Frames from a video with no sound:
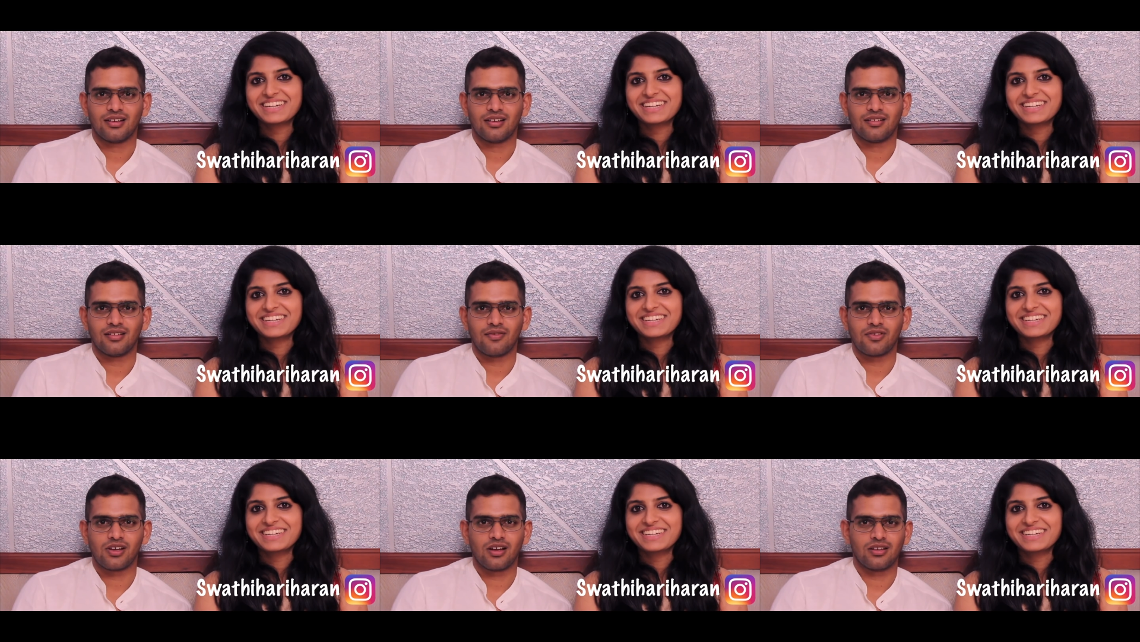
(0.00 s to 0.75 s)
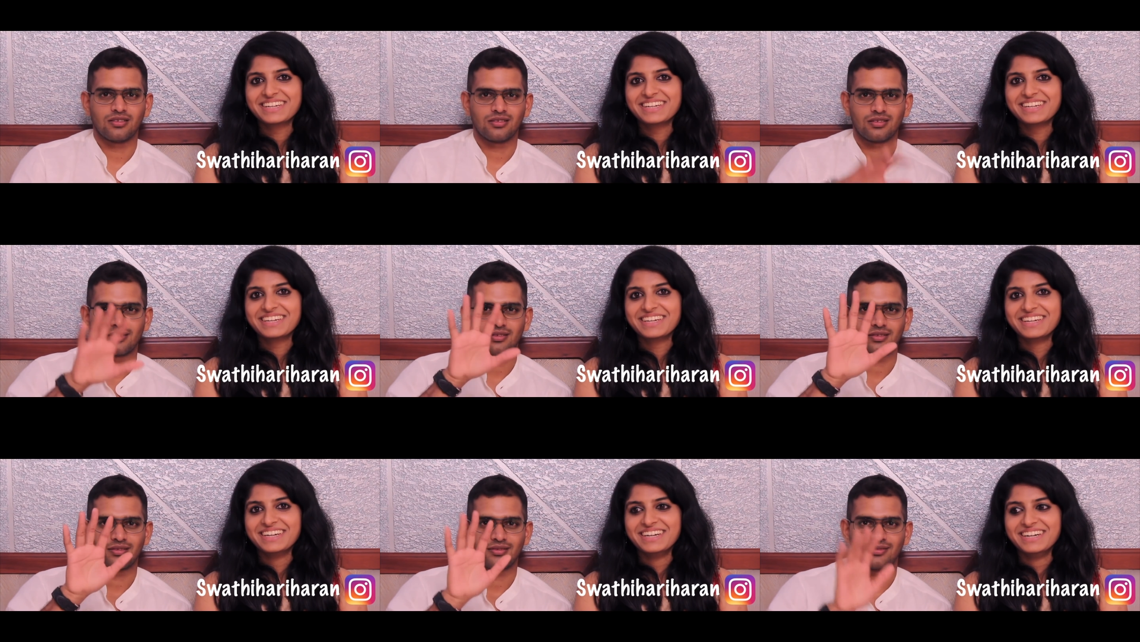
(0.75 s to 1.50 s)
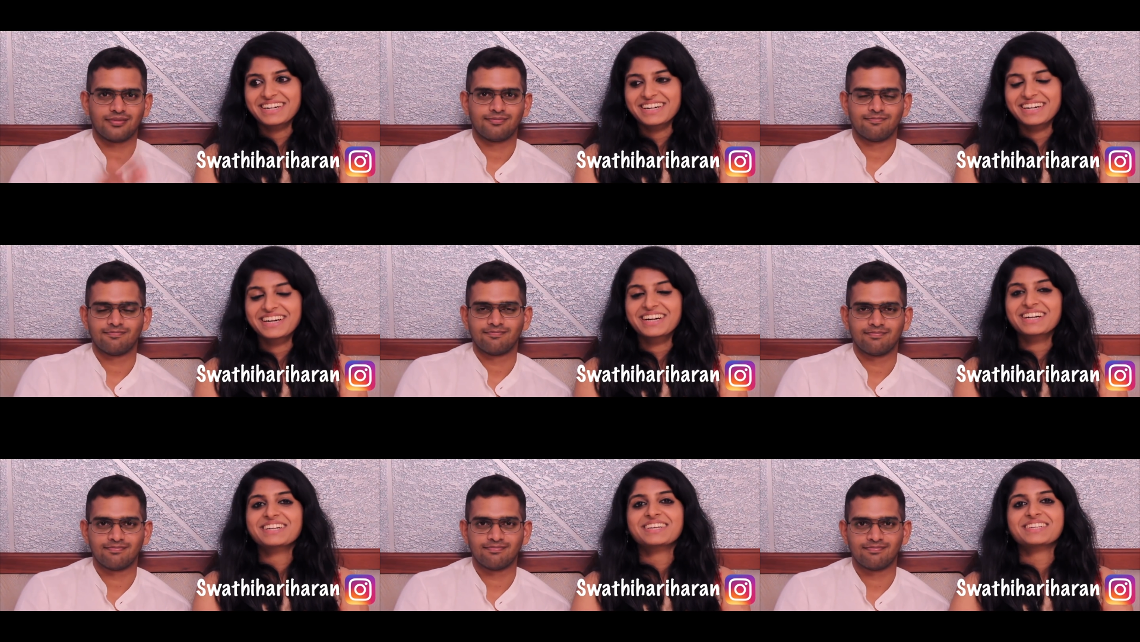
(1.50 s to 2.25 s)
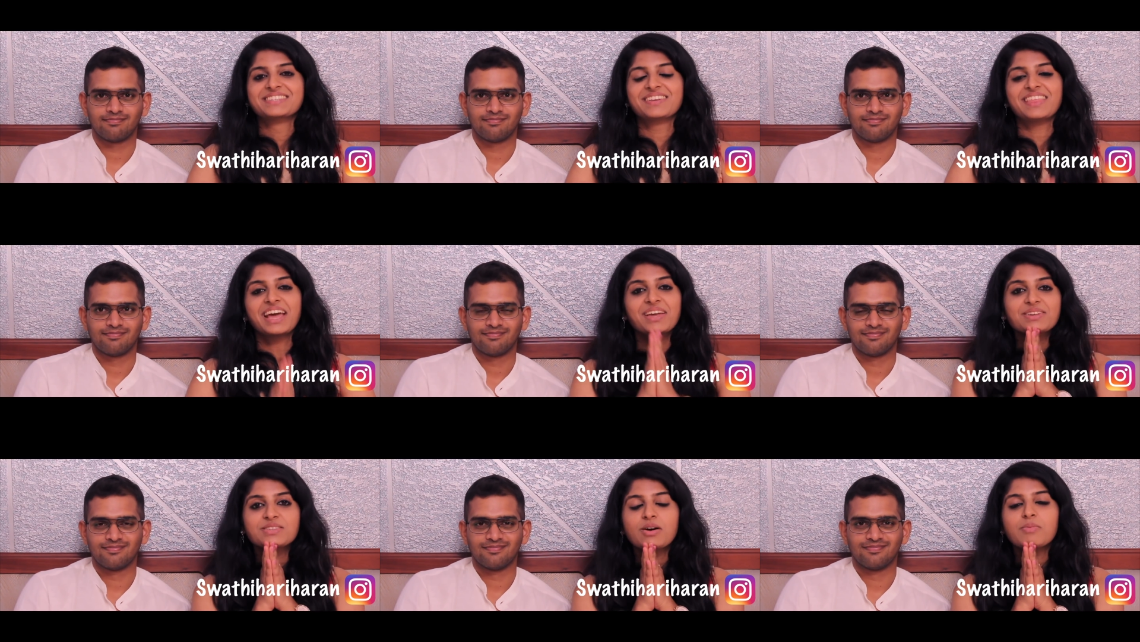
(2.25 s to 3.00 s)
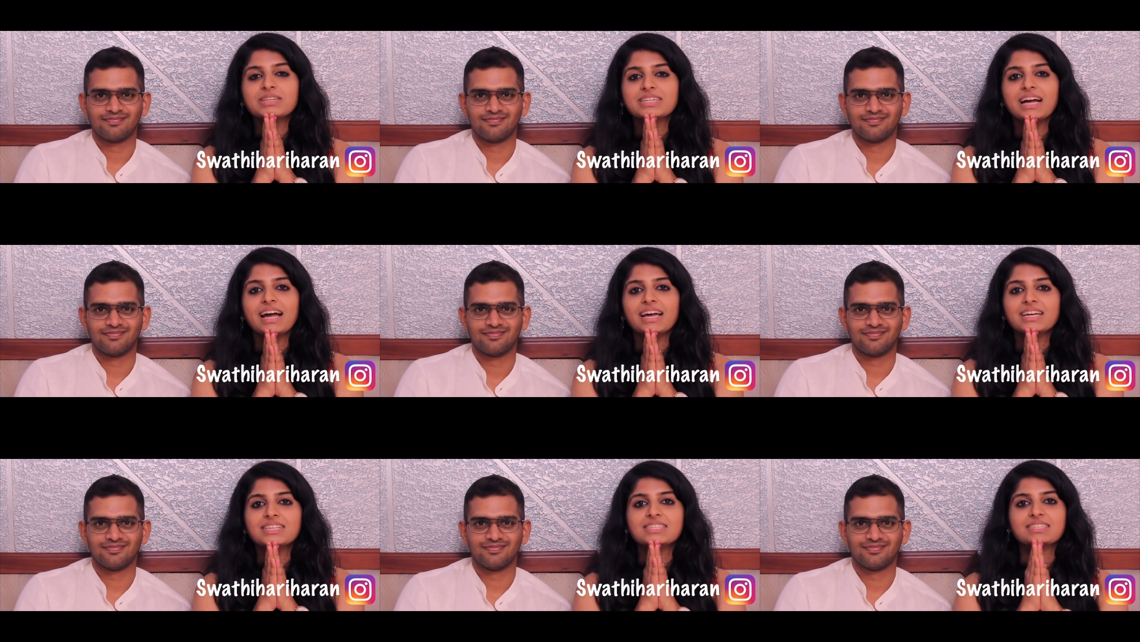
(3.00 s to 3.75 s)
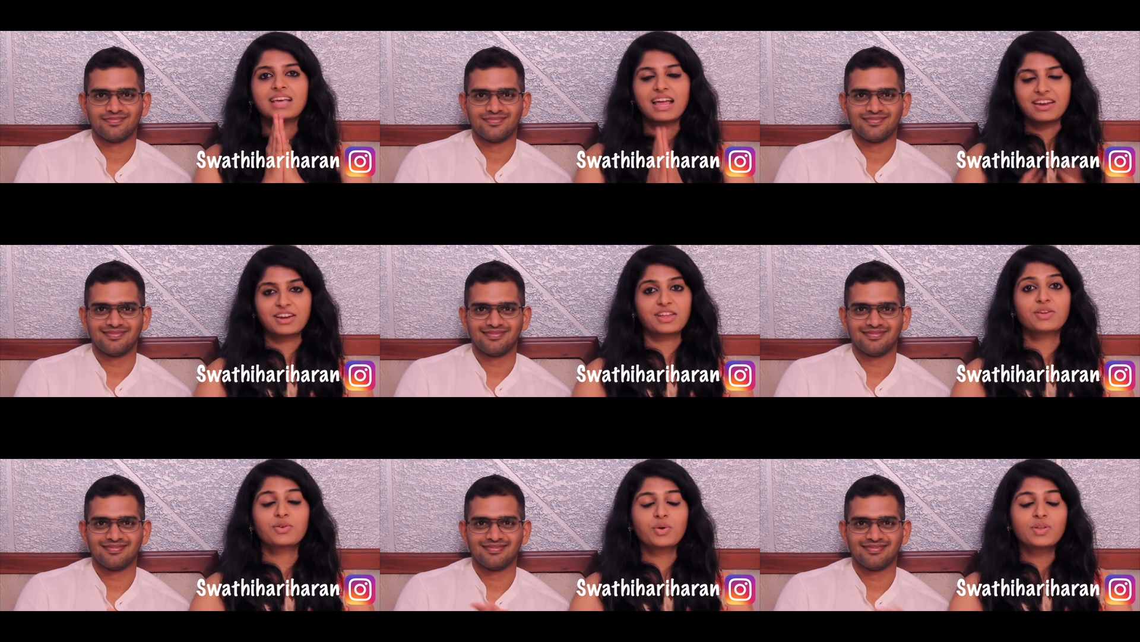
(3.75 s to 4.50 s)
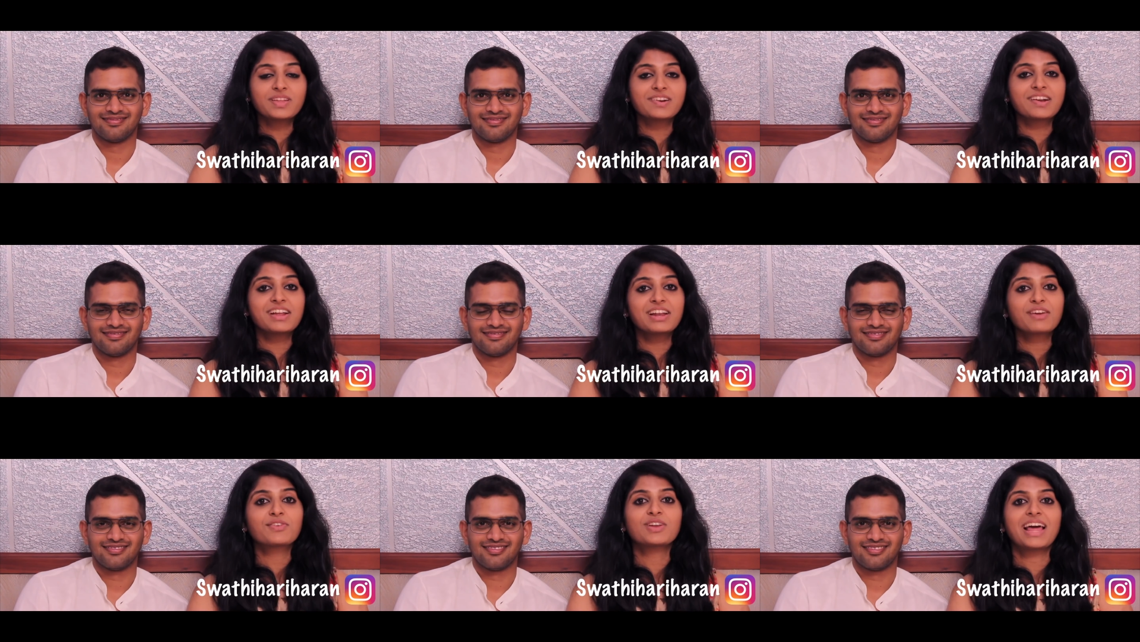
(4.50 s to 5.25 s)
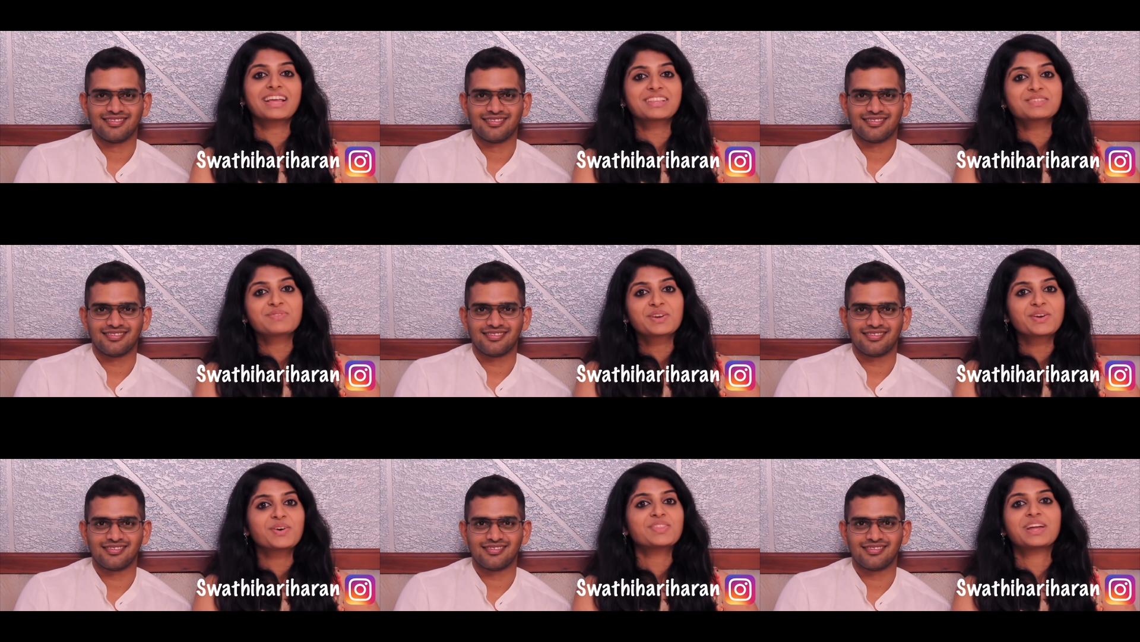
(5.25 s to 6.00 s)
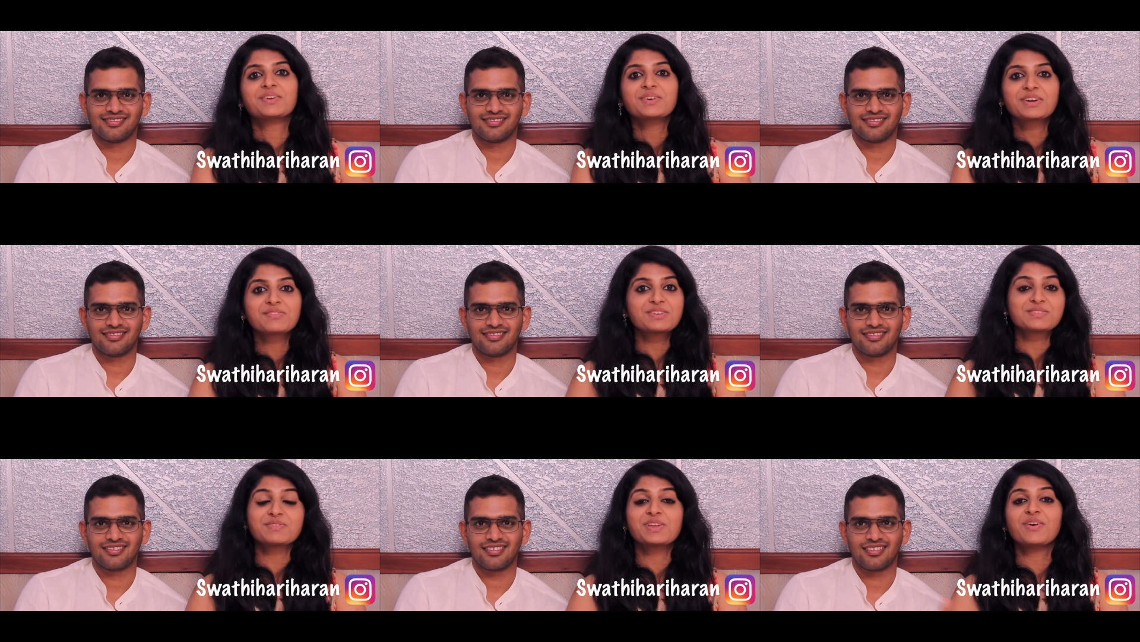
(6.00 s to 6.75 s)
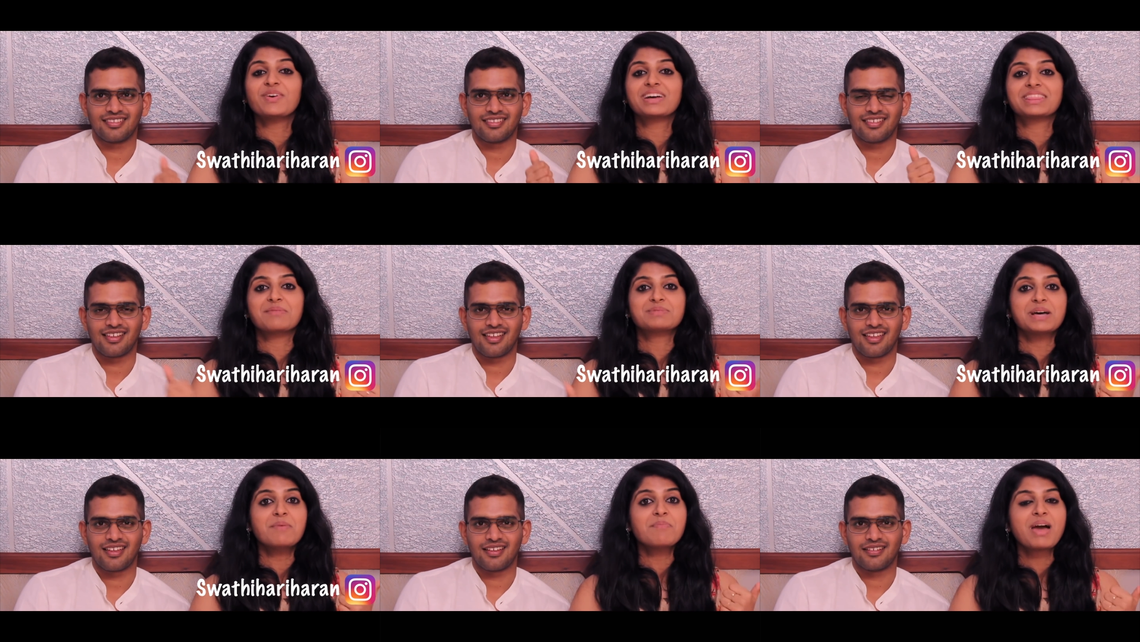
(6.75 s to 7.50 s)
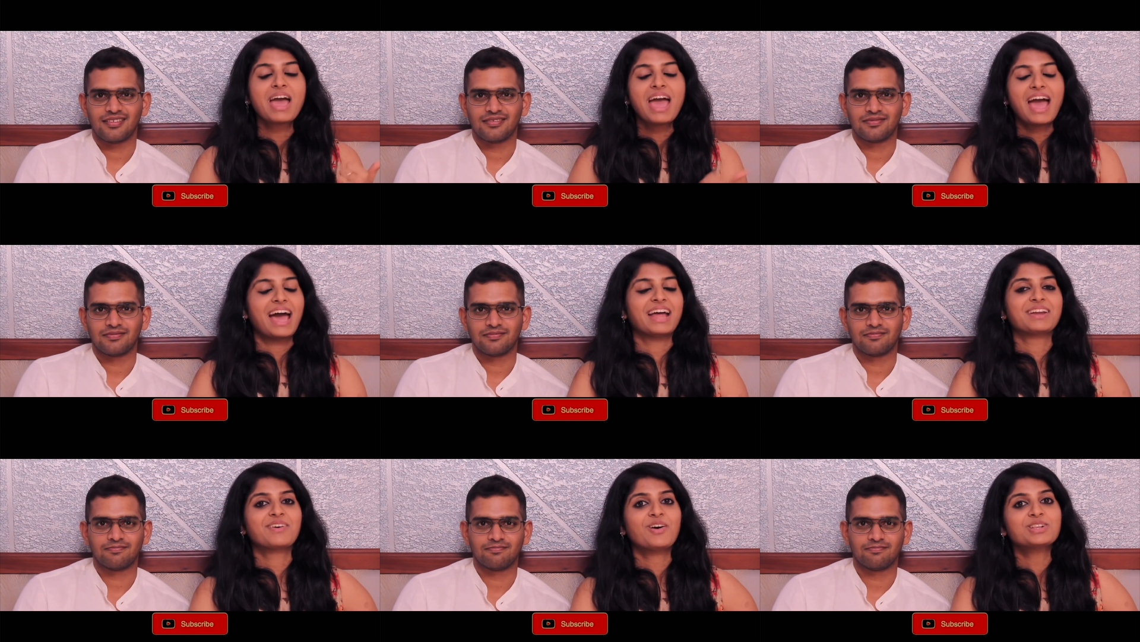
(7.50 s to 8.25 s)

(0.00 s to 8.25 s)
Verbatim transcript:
Speaker 1: Uh, love you guys.
Speaker 2: So thank you so much guys and you know the drill. If you like this video then do give this video a thumbs up and